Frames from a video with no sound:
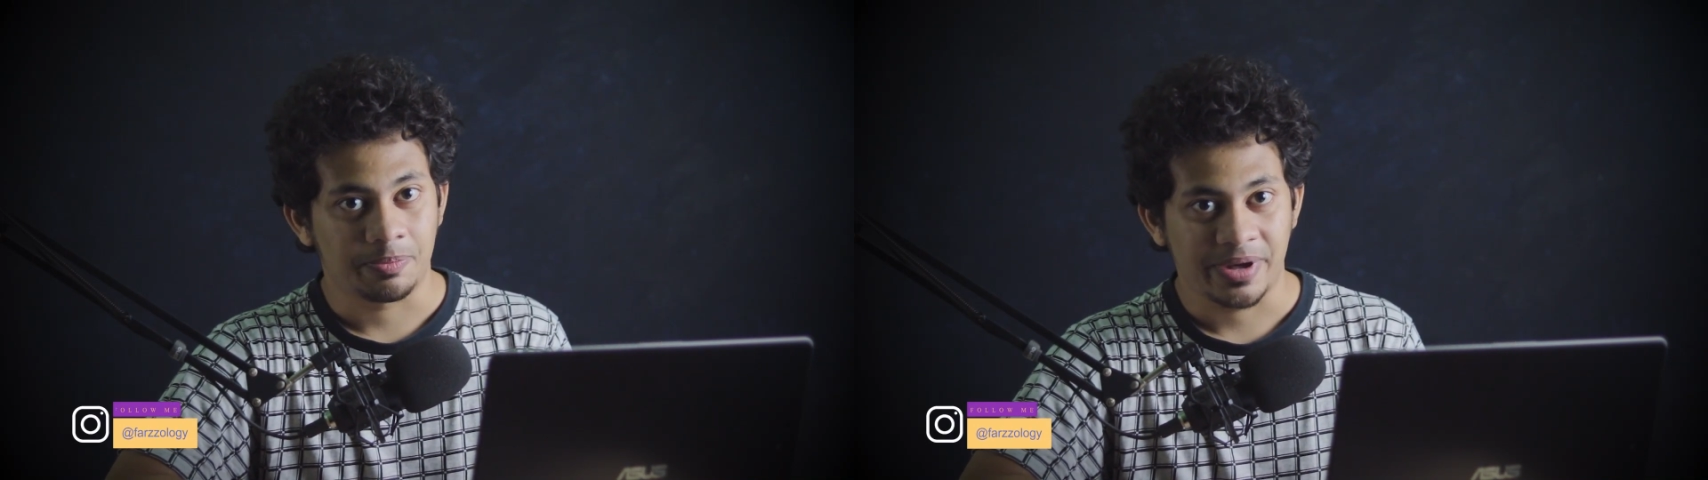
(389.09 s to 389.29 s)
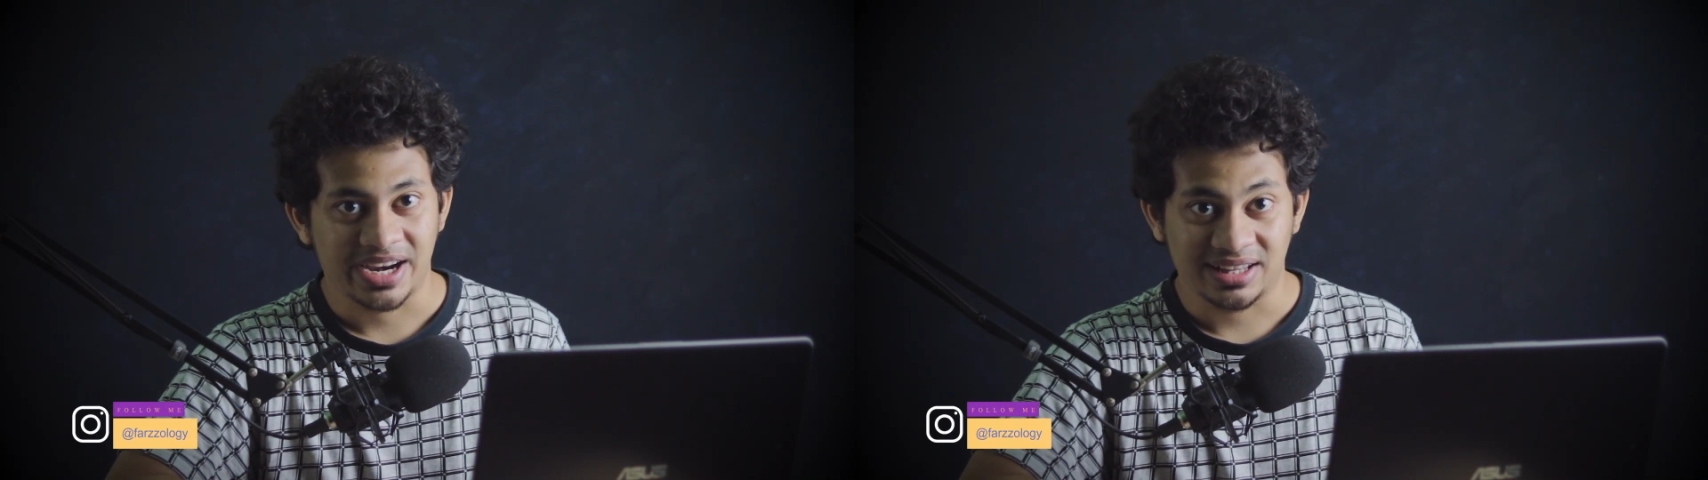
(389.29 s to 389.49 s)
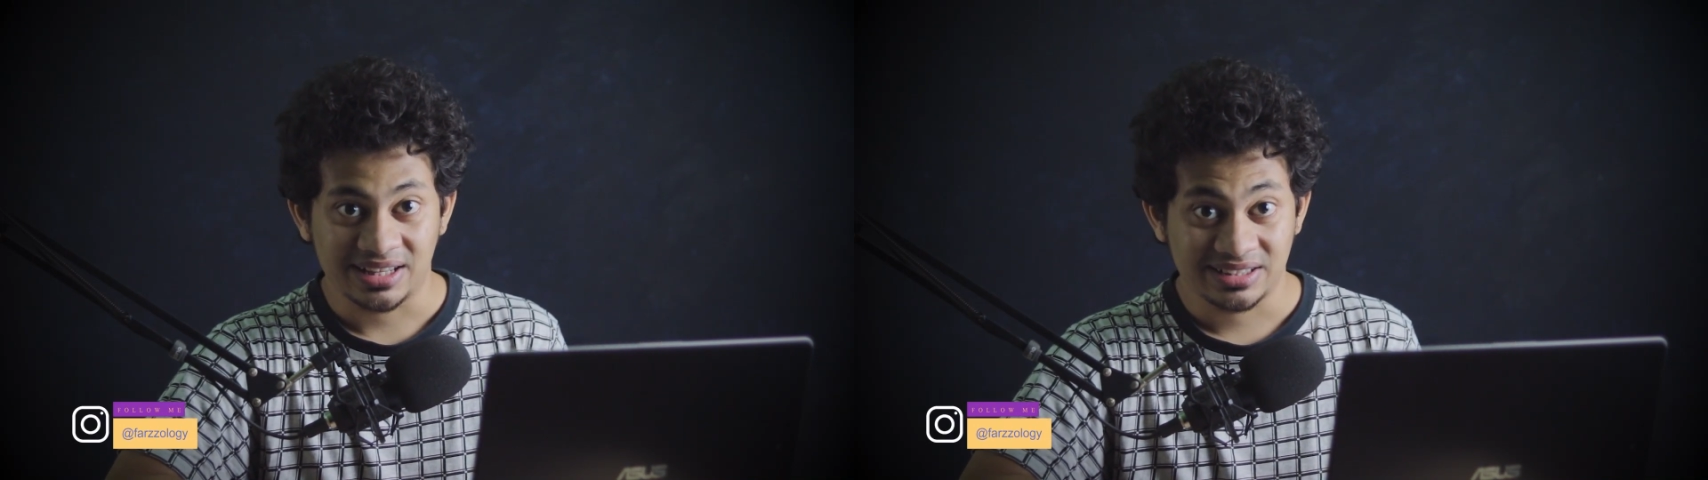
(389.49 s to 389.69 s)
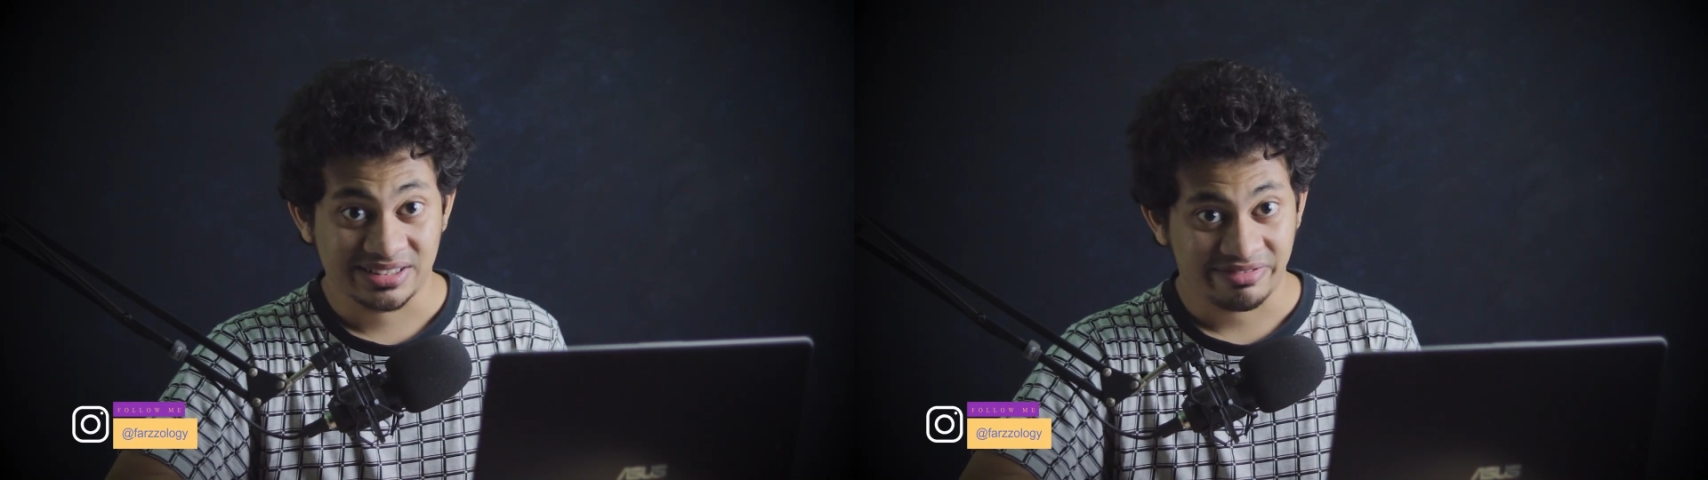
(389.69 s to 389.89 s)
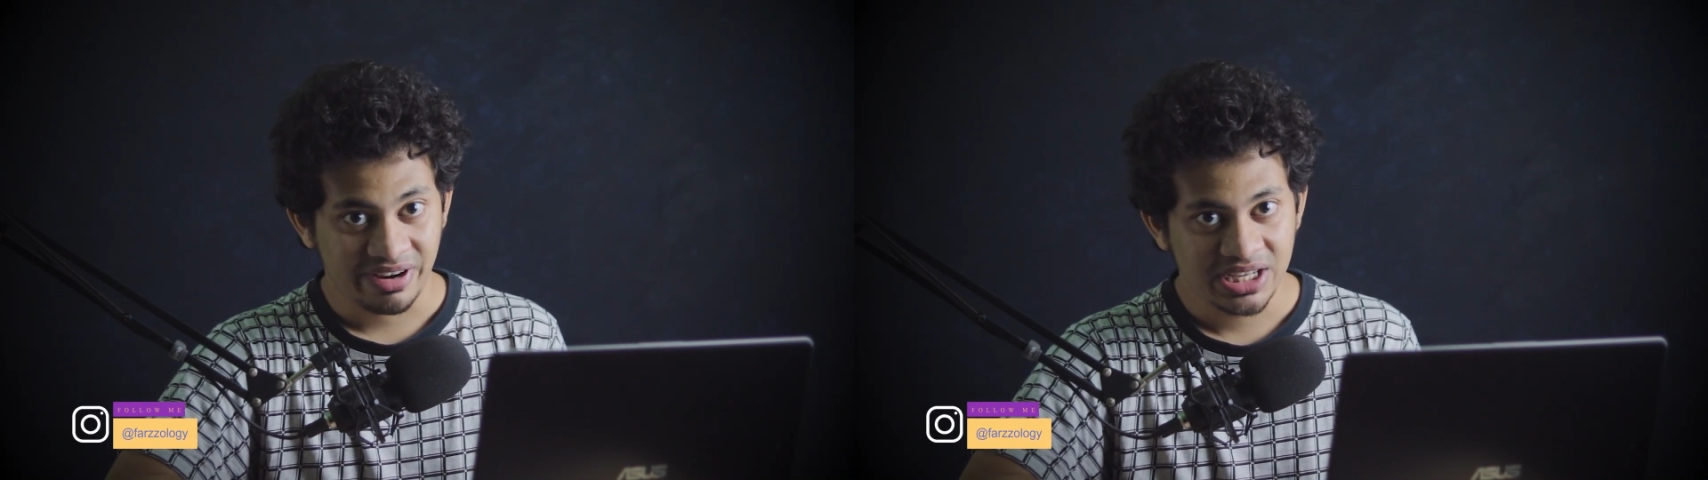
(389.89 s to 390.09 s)
parallel
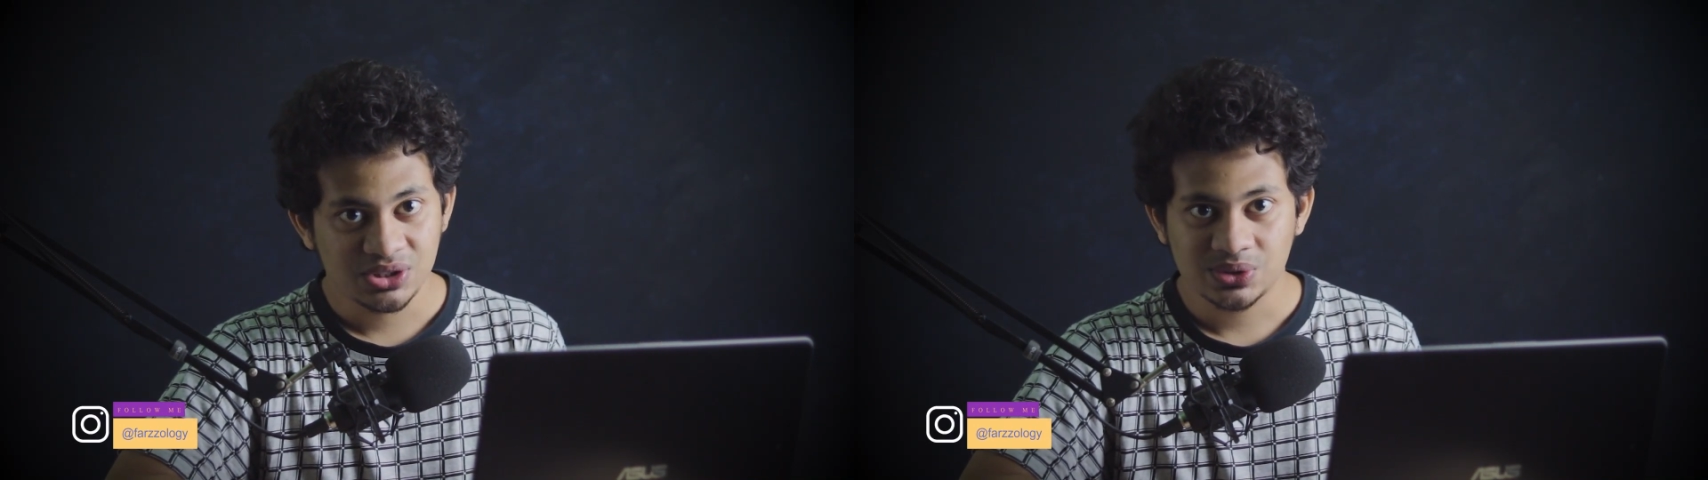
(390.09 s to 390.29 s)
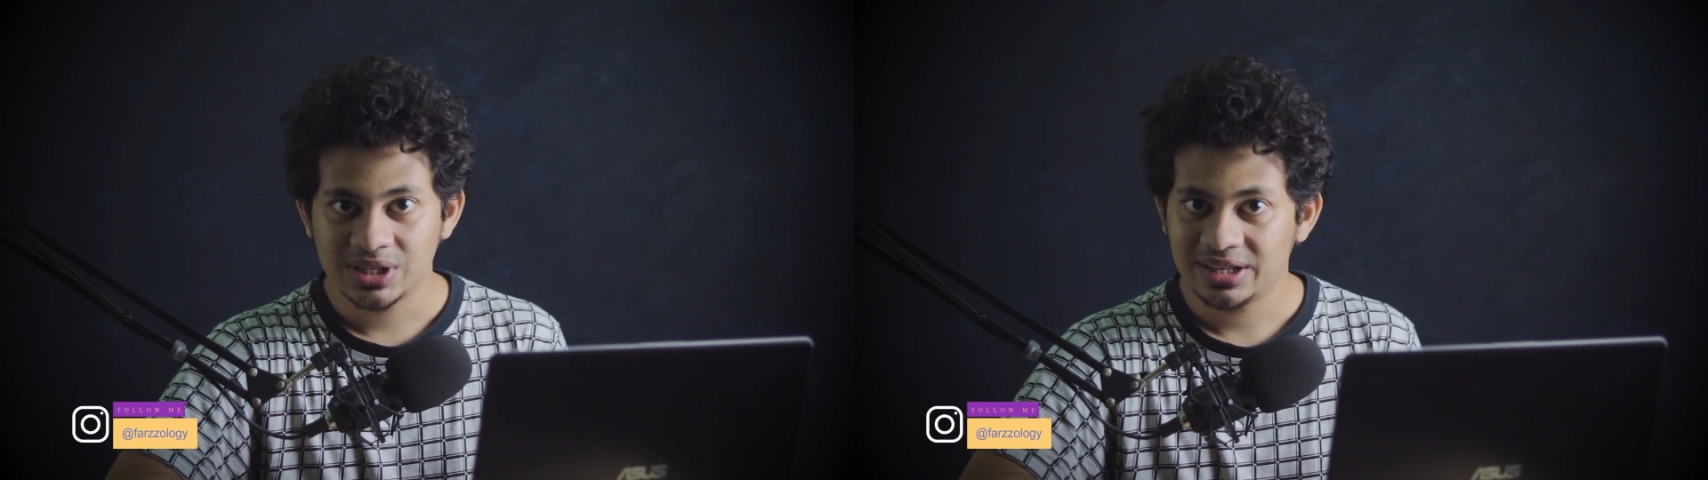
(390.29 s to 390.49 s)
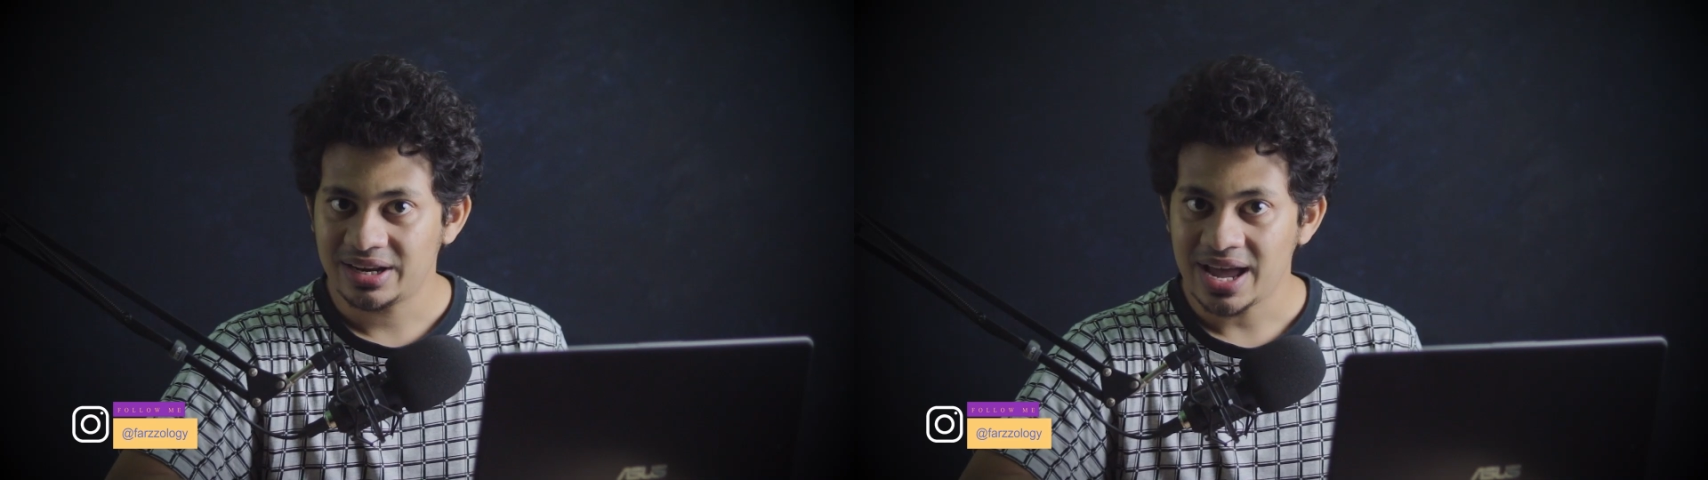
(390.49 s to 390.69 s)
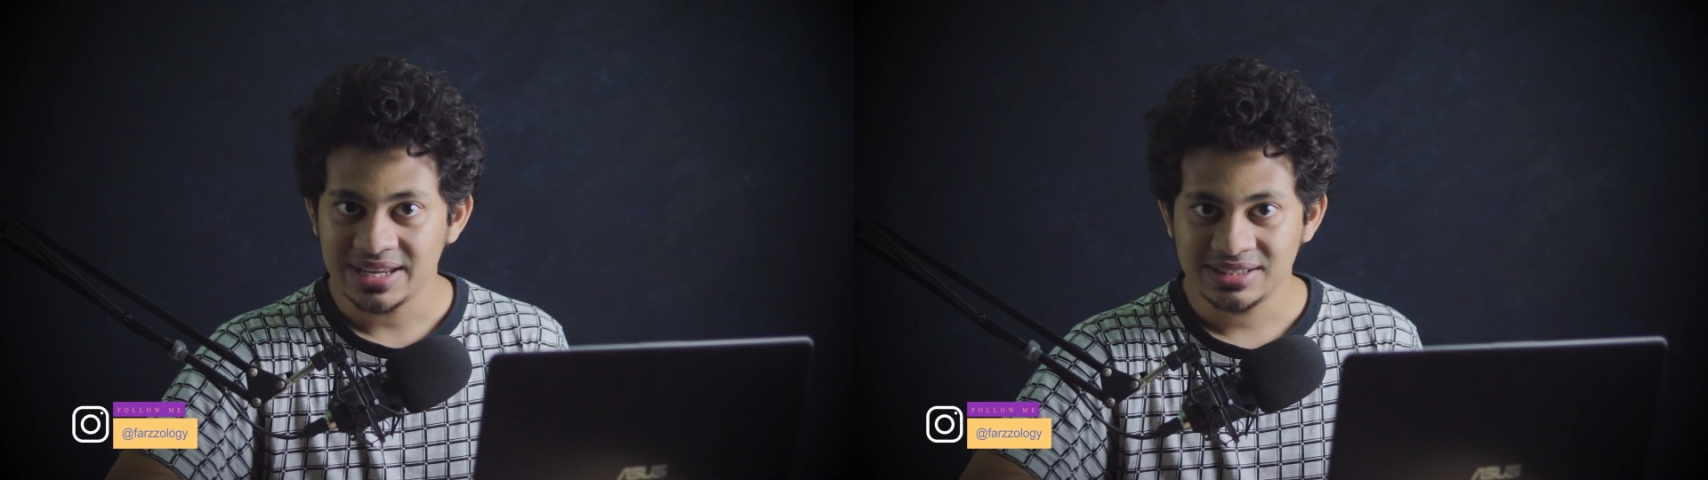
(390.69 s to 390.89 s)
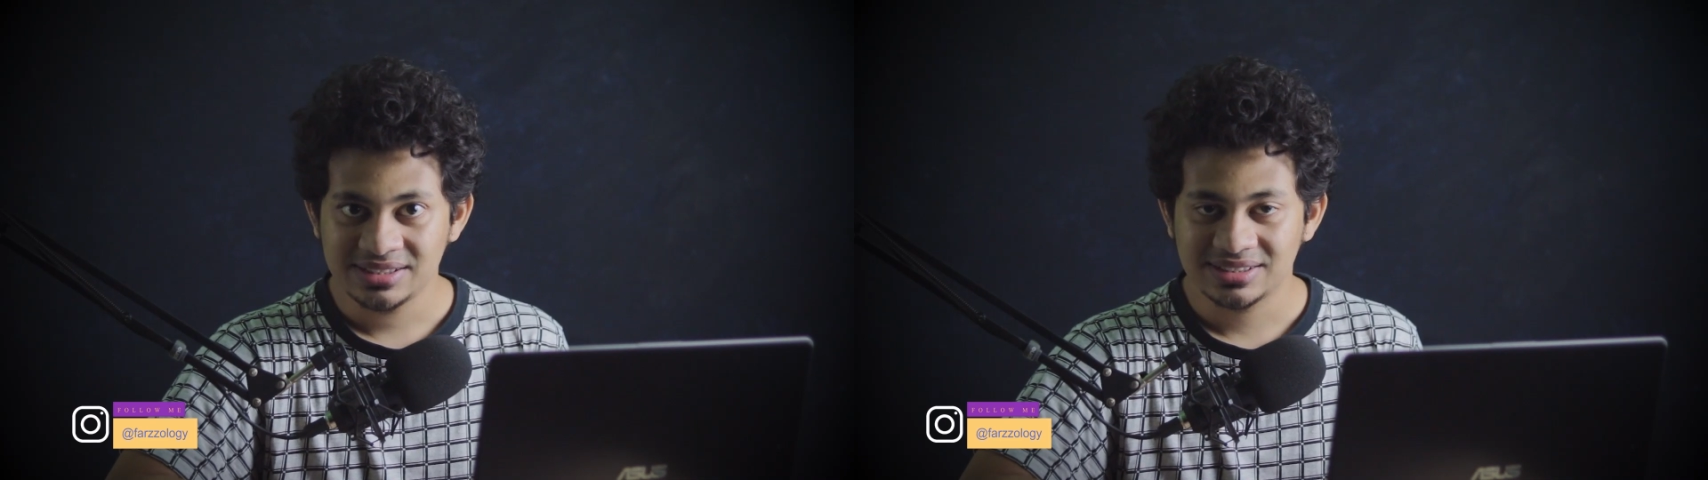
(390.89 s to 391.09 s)
directional
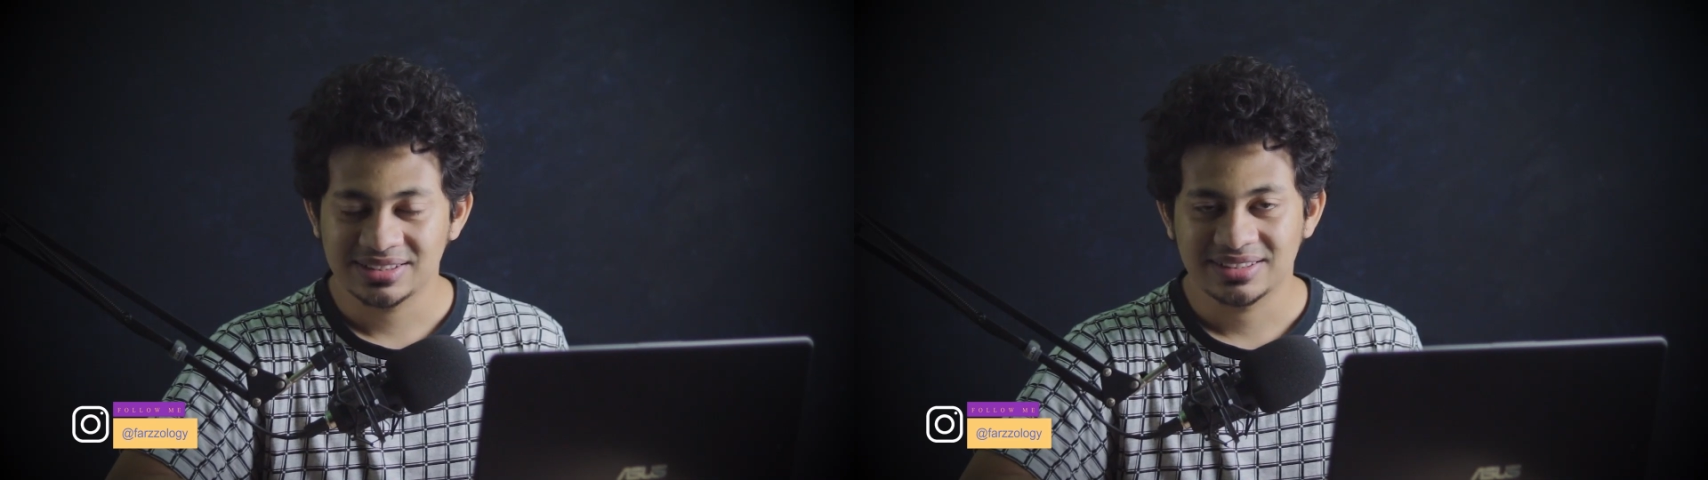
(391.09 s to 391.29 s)
light